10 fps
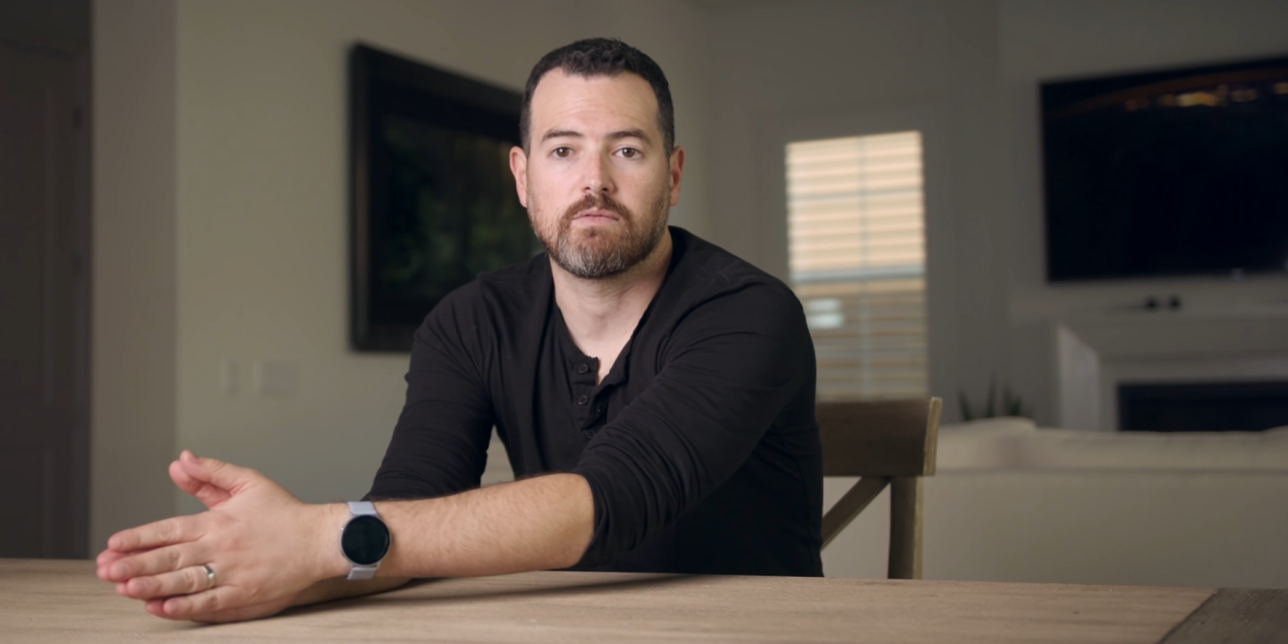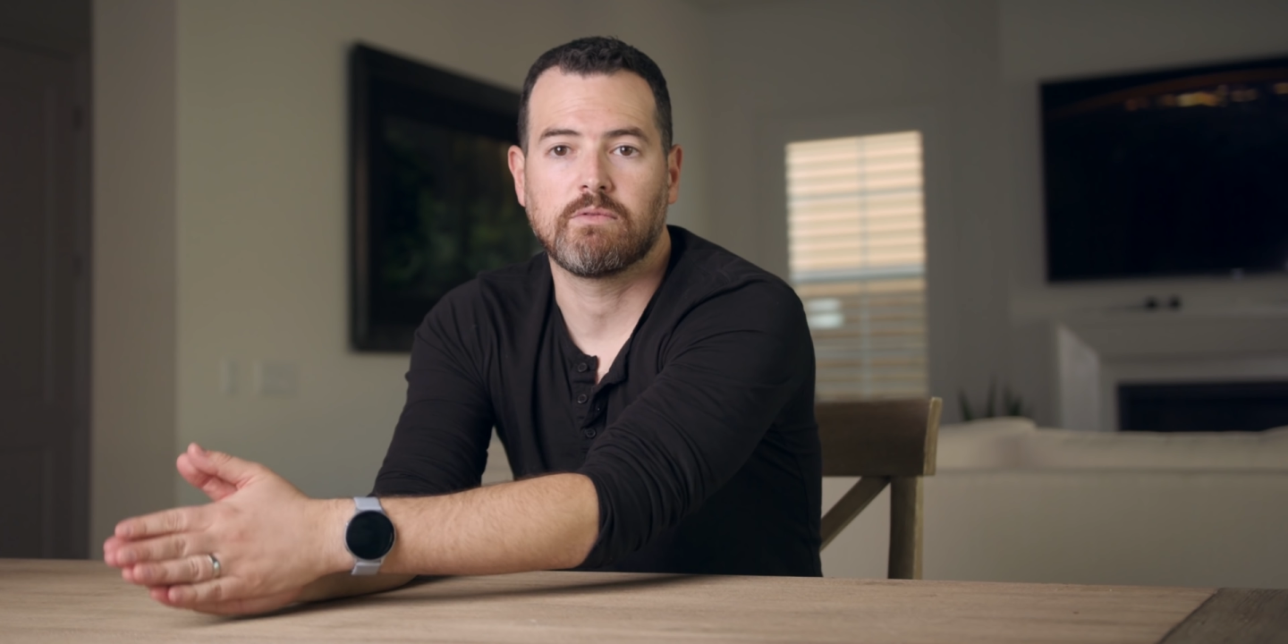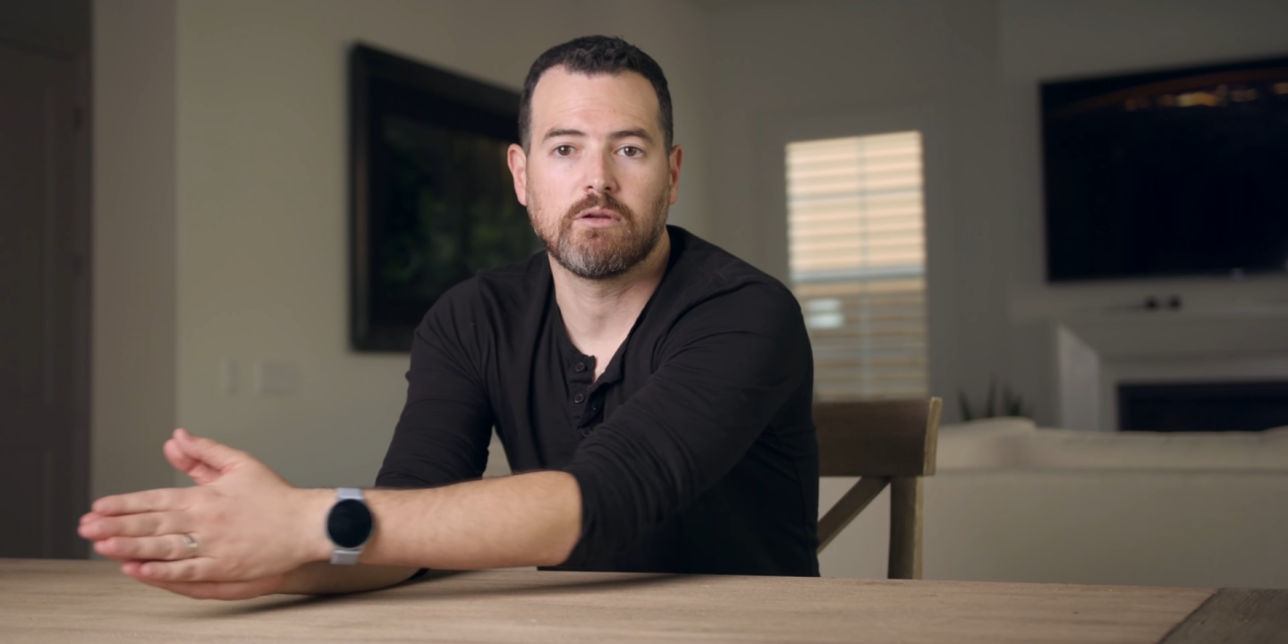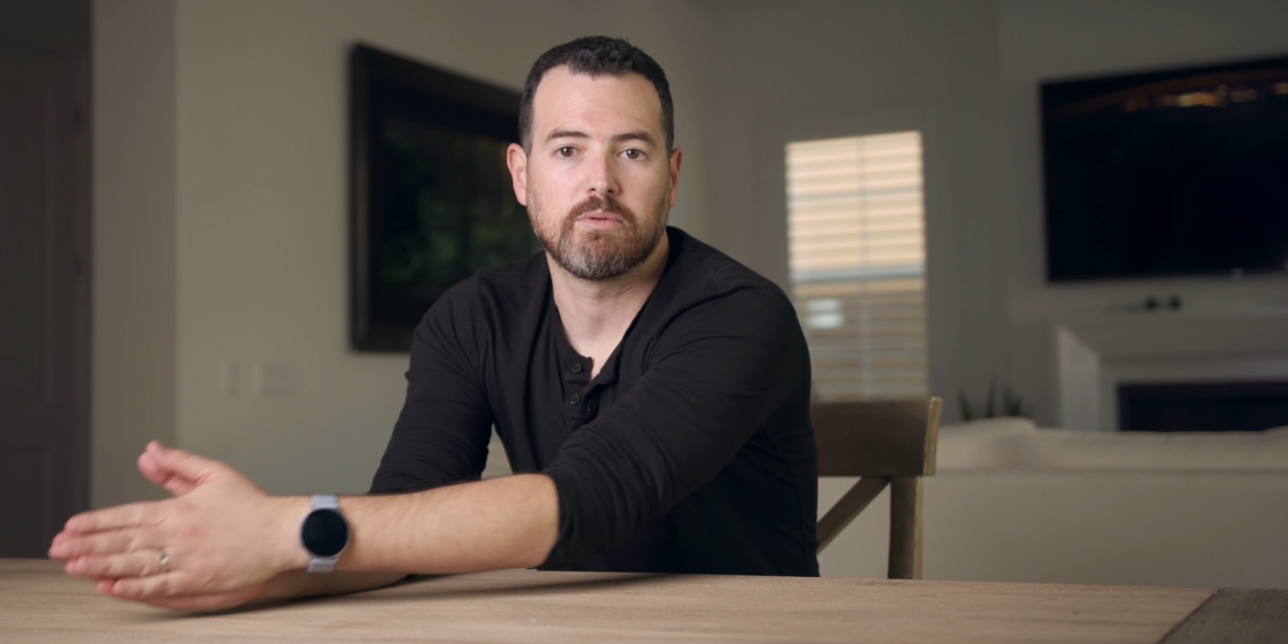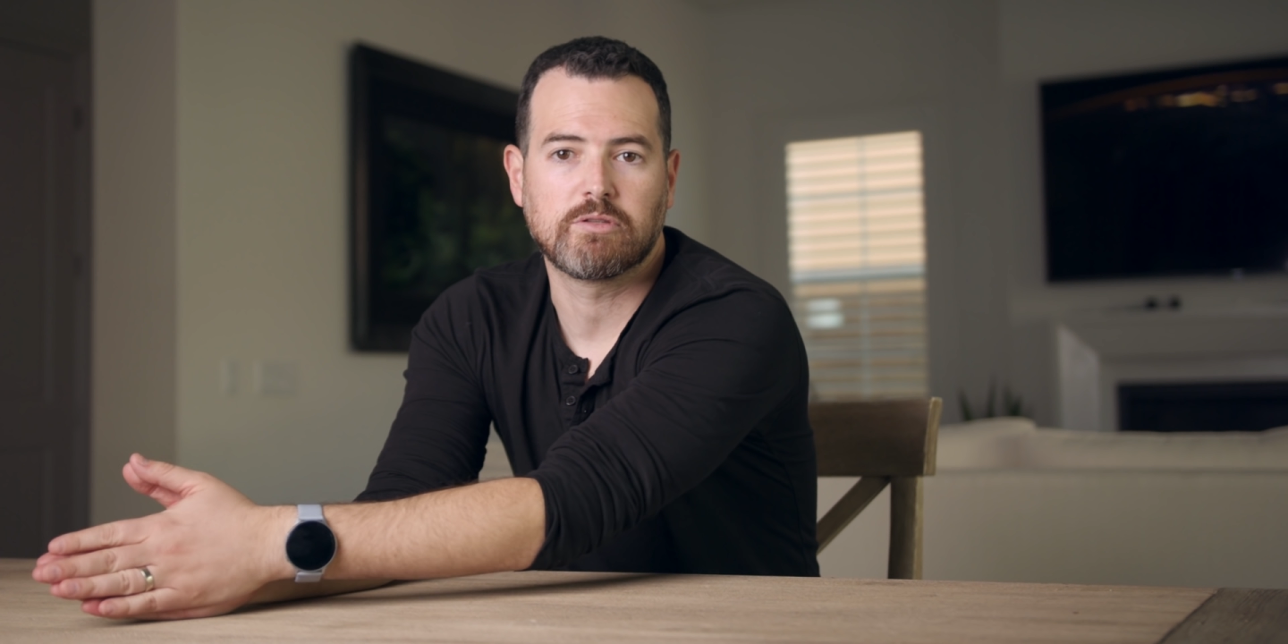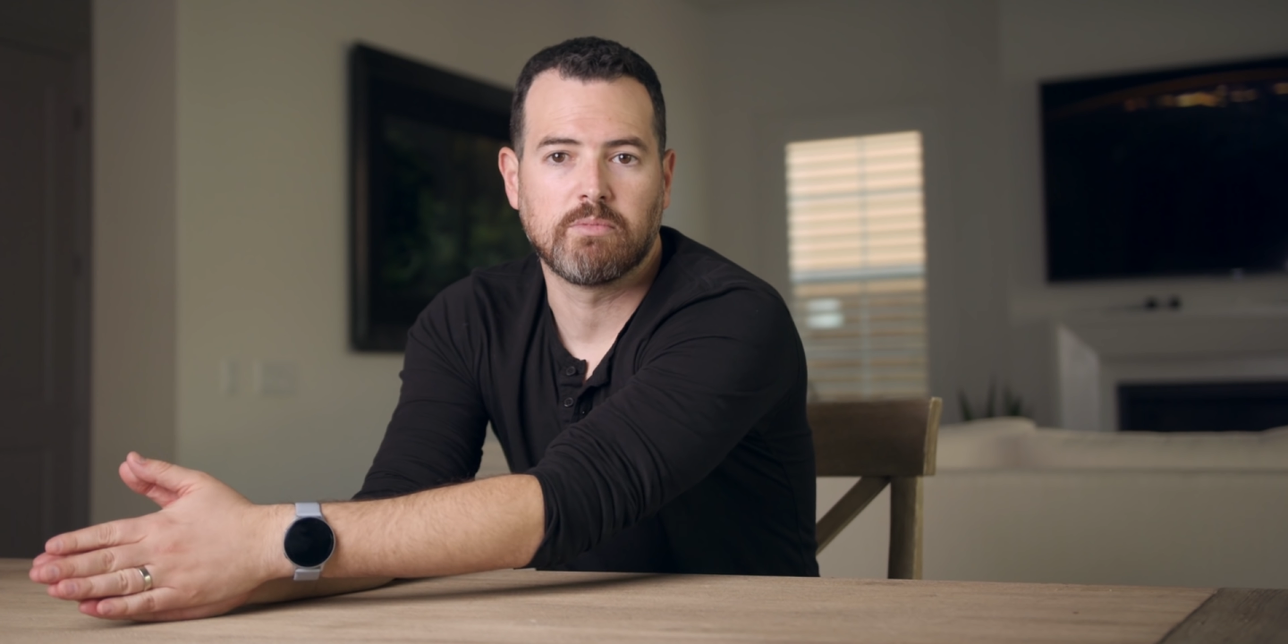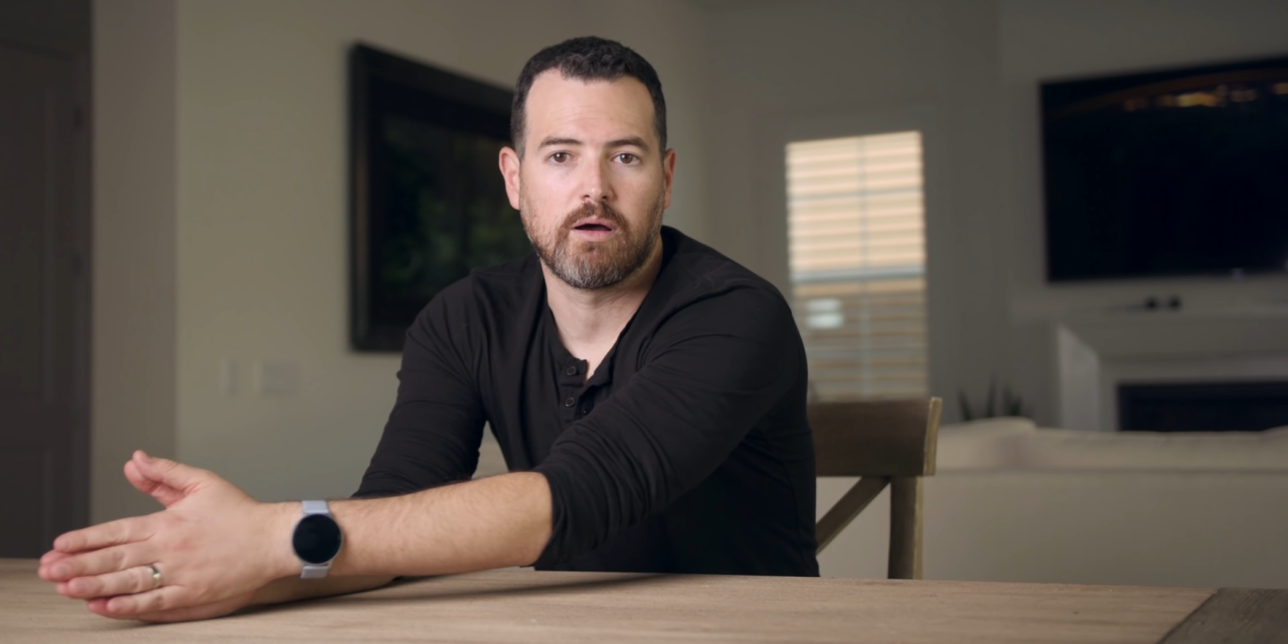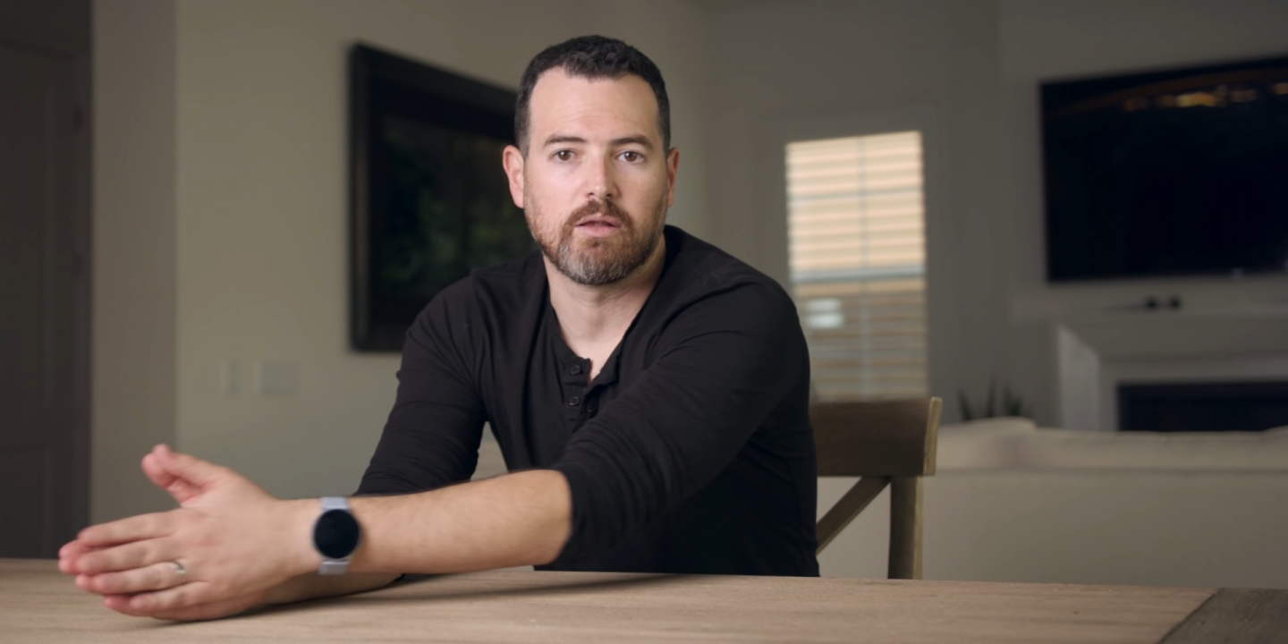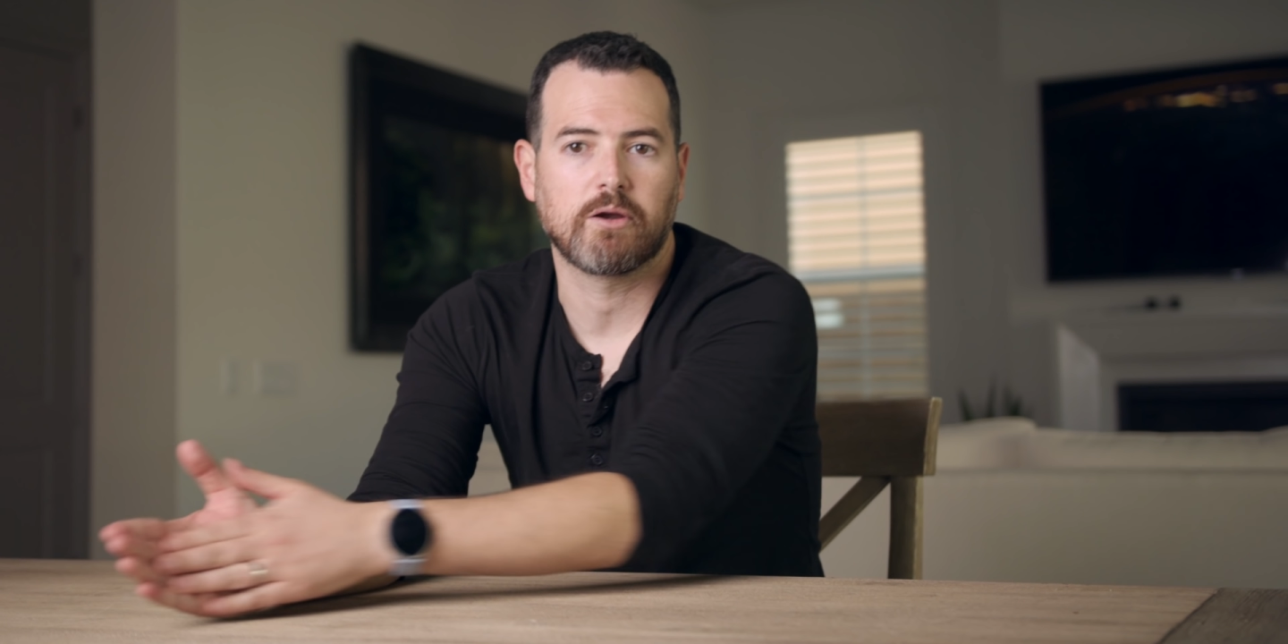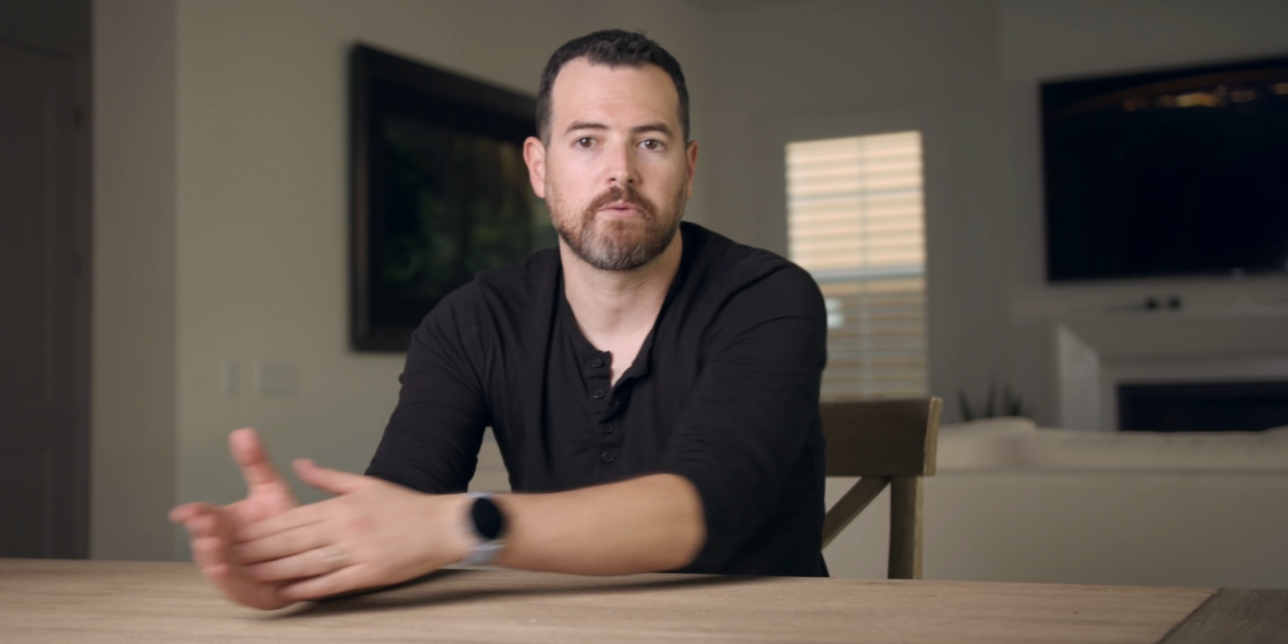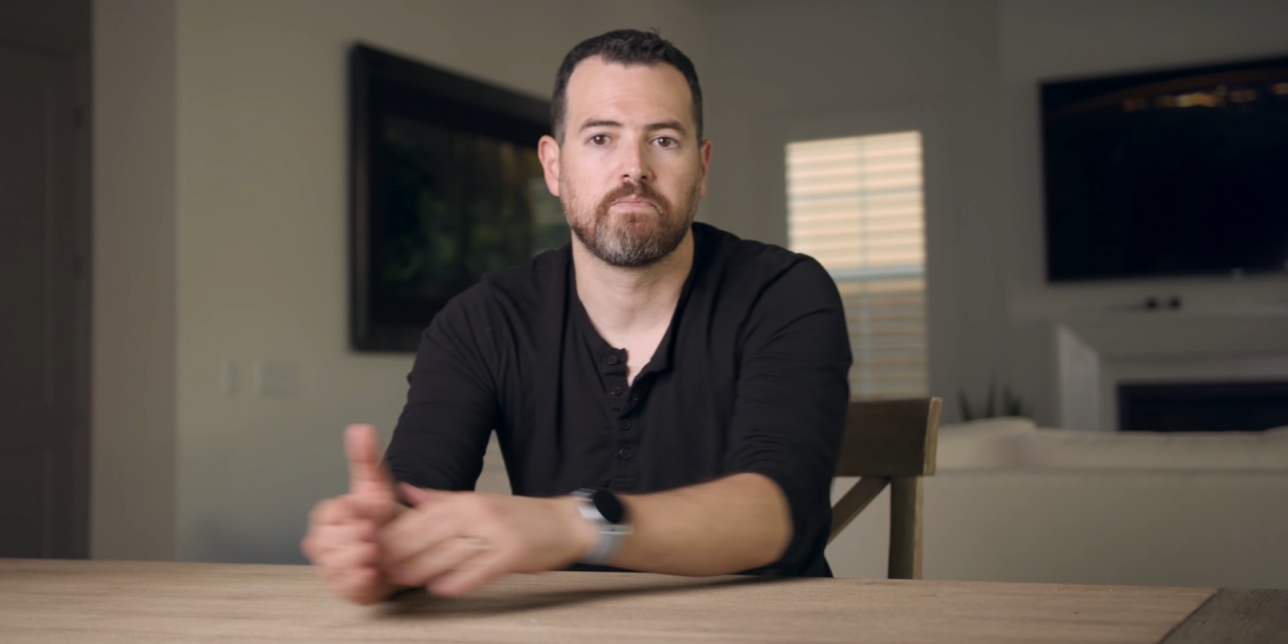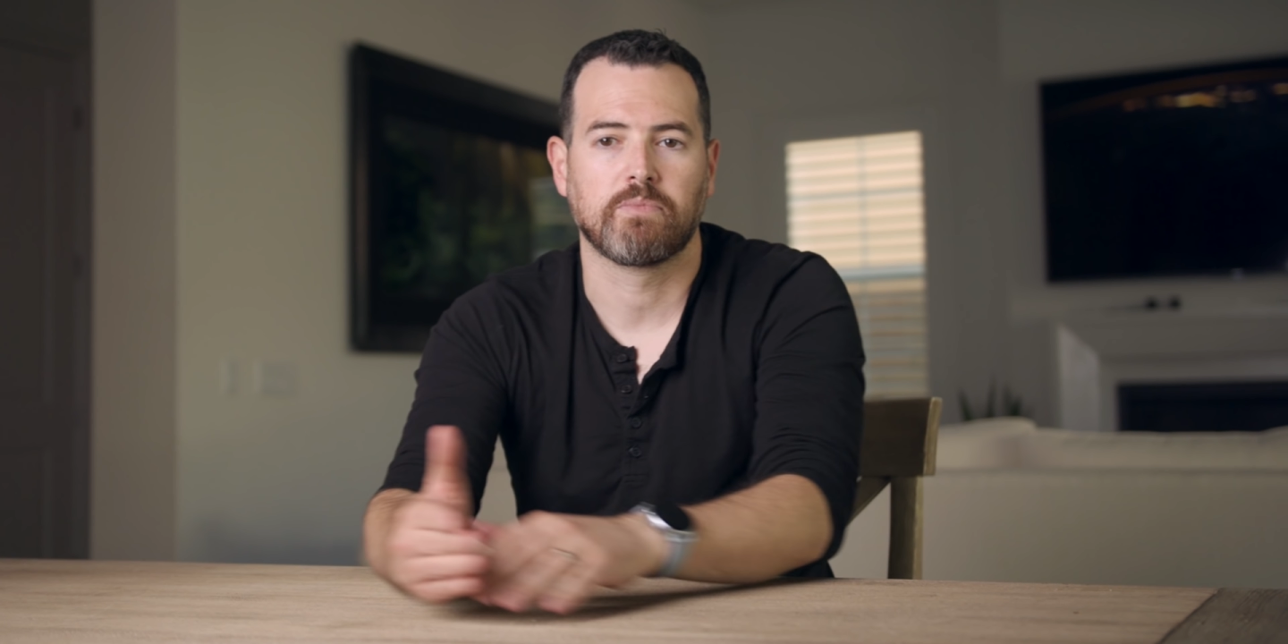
a little bit smaller.